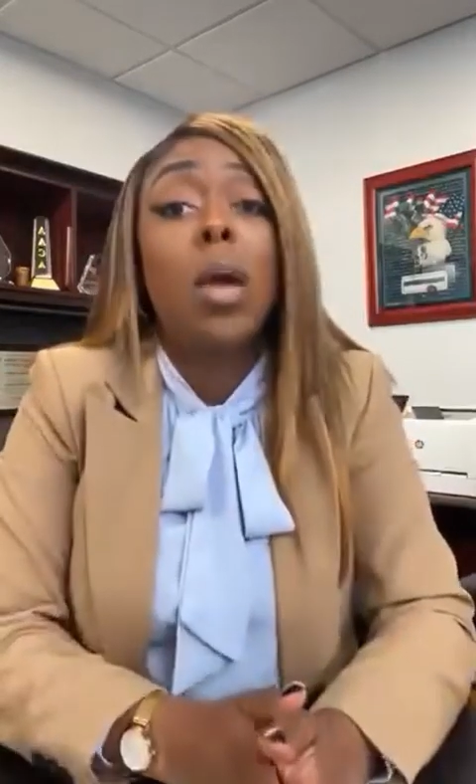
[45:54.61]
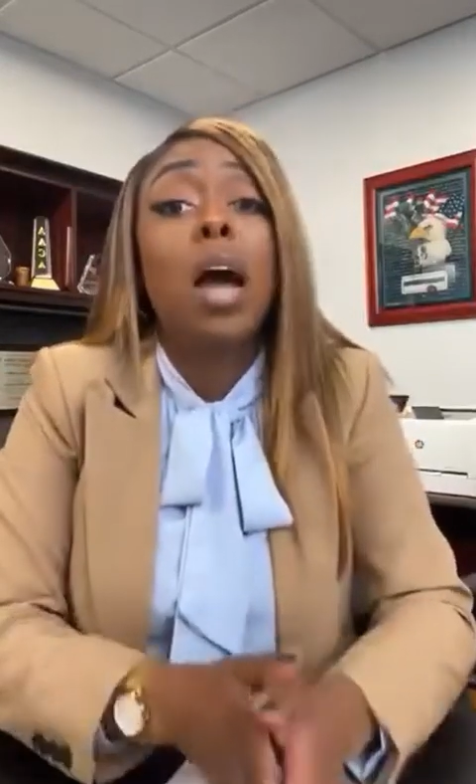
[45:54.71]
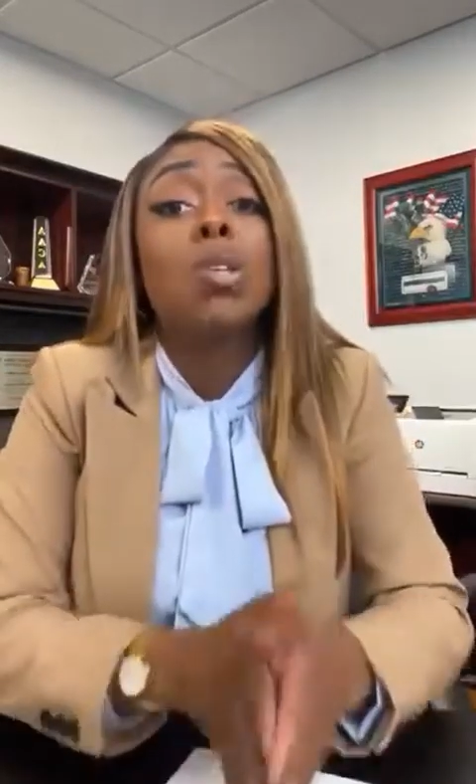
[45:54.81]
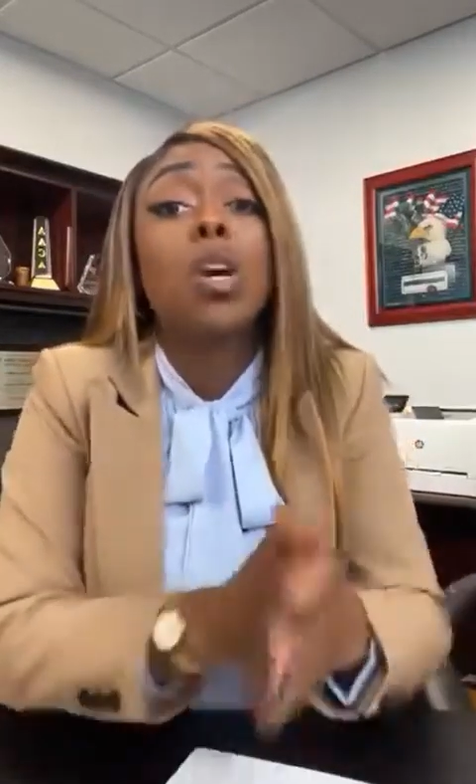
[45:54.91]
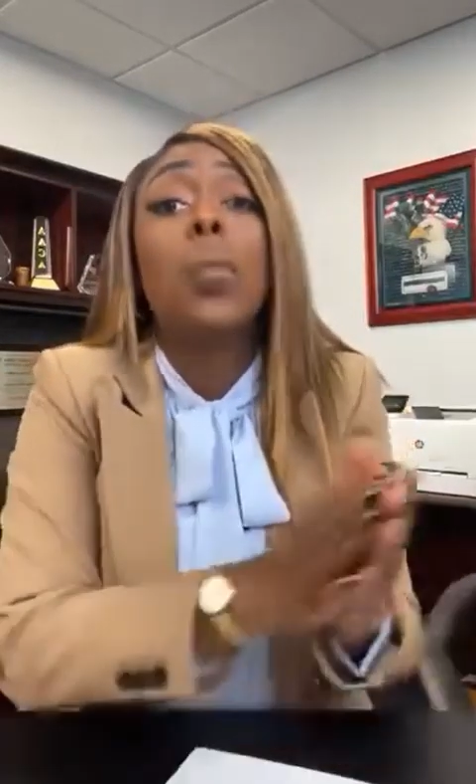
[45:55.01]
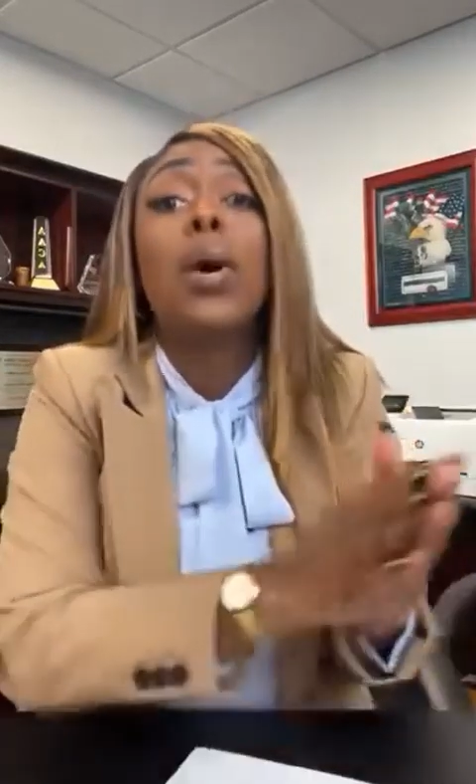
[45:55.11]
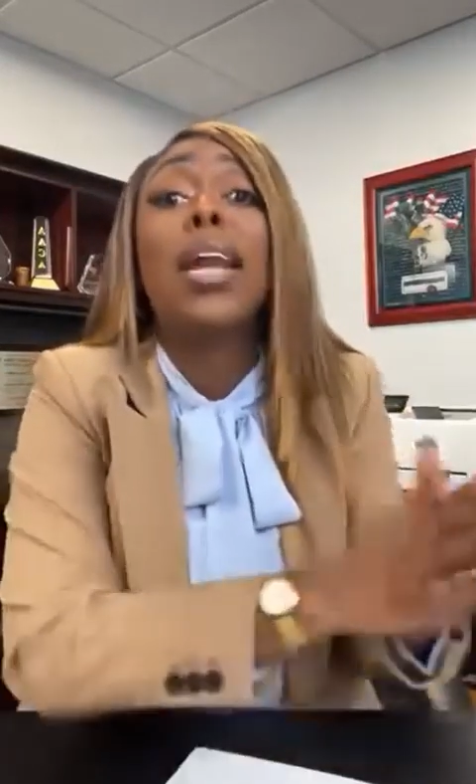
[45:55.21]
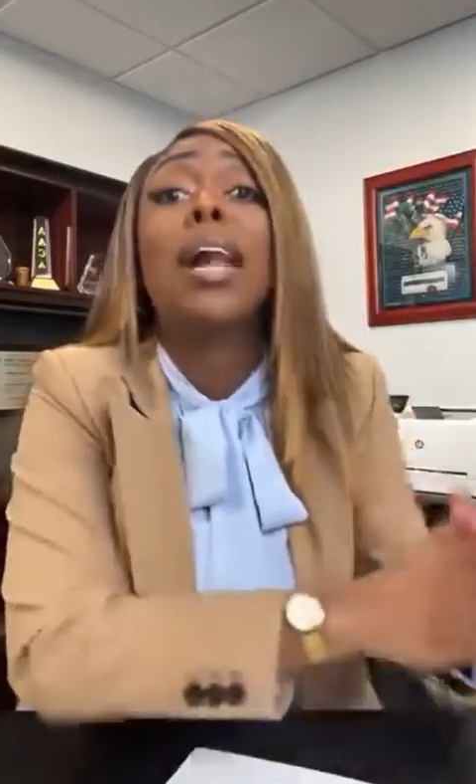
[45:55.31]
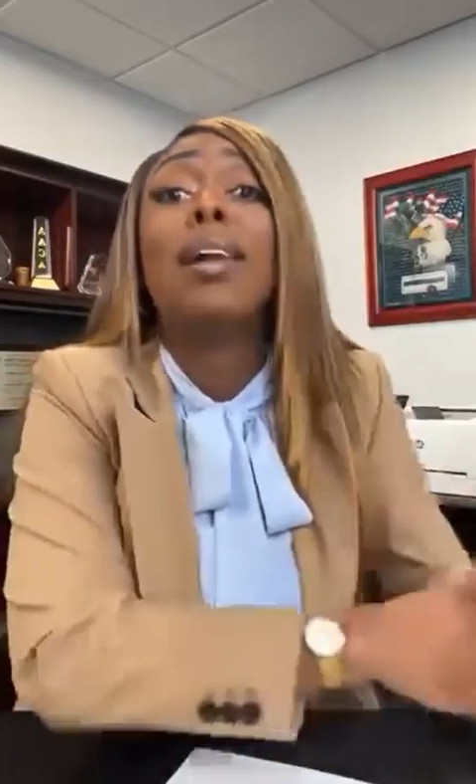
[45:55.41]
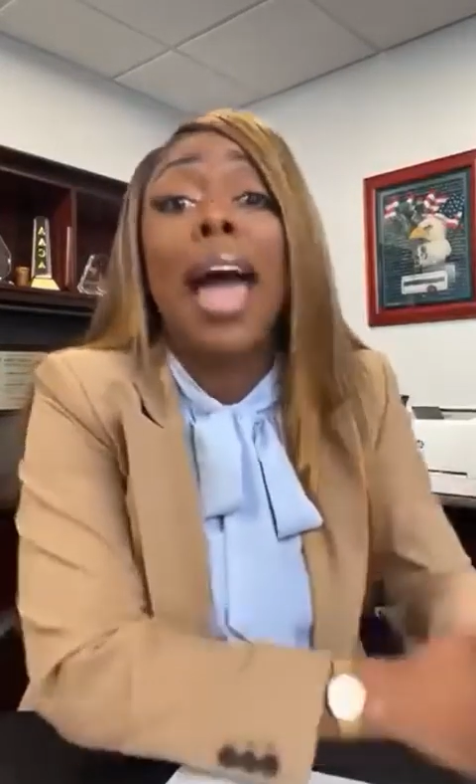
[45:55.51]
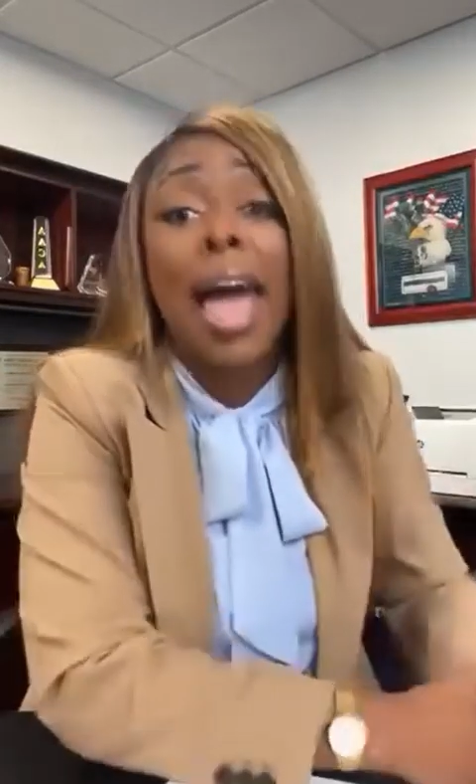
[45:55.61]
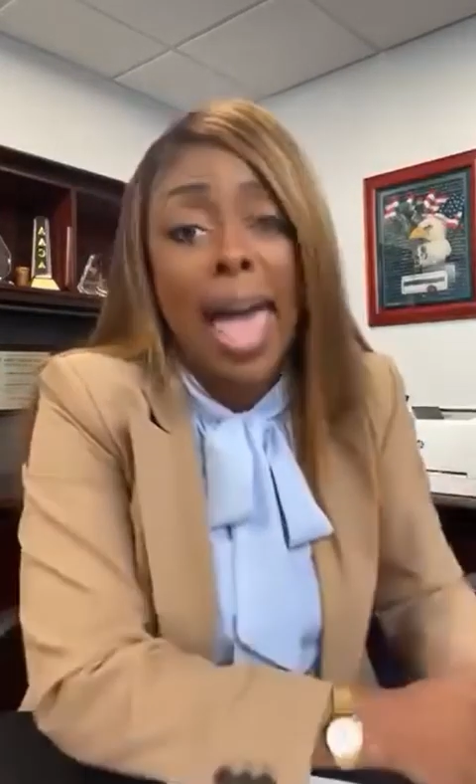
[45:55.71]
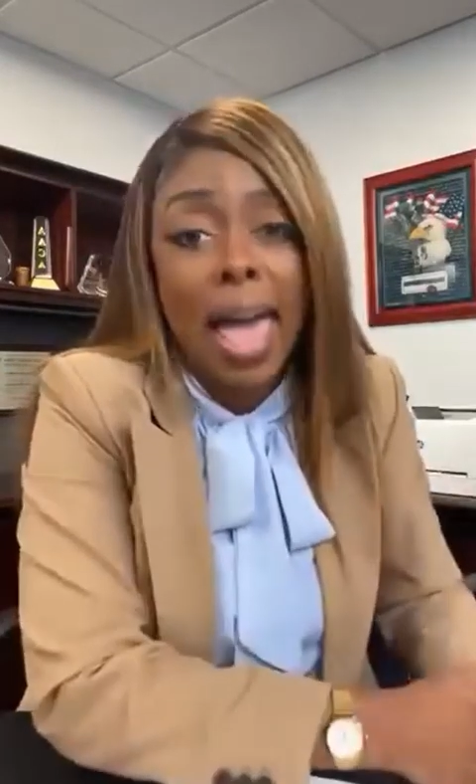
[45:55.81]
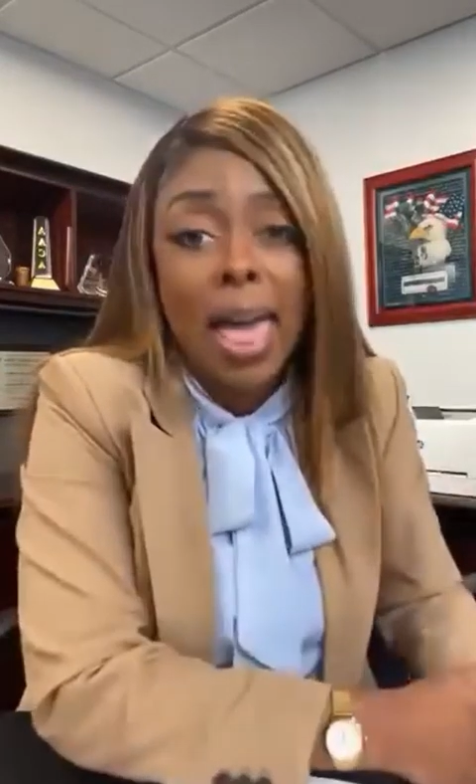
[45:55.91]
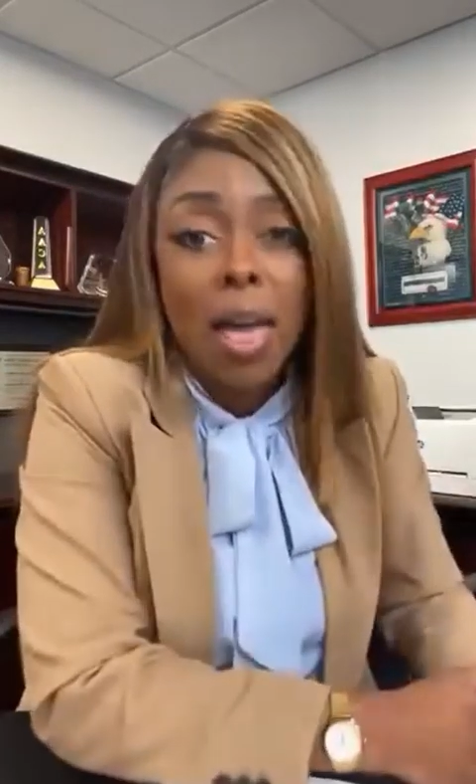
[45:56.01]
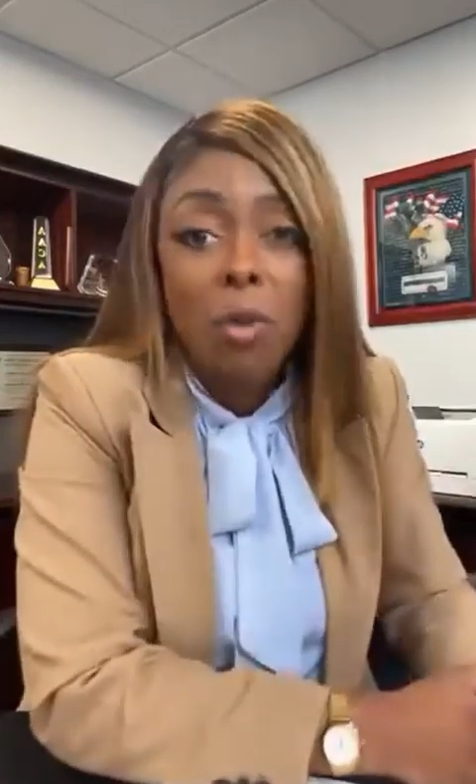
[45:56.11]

We also going to put it online.